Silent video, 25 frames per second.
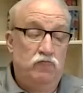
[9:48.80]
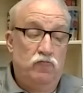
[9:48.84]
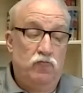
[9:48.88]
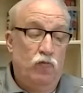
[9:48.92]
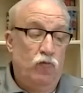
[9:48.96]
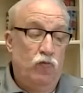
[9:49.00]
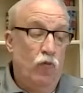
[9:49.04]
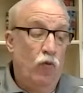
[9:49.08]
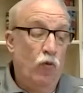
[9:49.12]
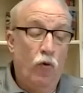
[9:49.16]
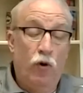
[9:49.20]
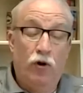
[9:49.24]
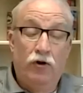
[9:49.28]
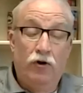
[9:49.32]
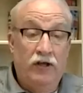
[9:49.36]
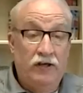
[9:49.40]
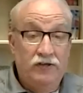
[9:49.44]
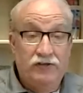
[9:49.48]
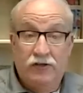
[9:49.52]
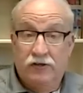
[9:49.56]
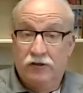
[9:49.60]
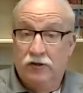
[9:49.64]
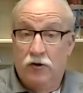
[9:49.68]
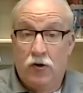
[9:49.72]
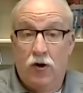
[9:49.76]
war
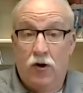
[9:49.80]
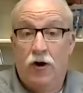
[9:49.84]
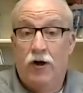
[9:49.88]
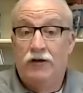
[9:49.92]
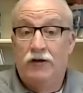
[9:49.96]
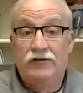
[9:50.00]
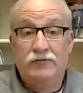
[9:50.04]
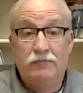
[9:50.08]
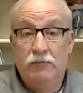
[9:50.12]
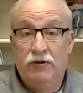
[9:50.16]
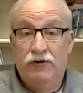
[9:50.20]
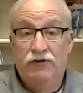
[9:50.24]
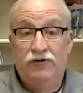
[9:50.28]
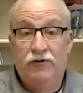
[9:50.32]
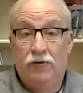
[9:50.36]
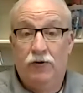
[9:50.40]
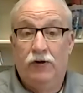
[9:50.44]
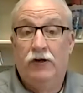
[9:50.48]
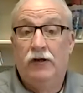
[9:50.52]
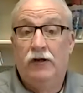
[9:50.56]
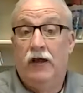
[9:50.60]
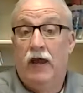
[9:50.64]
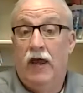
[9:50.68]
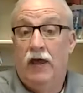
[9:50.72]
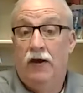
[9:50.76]
doesn't cause
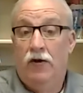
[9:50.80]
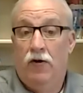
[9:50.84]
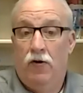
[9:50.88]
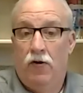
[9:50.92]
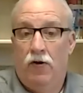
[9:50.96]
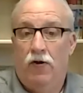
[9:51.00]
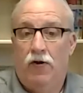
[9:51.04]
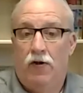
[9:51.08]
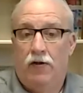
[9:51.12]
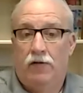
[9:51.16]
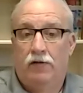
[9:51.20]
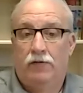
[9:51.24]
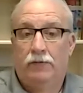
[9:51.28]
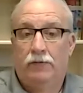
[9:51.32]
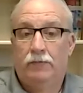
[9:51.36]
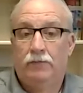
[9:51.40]
misery at all.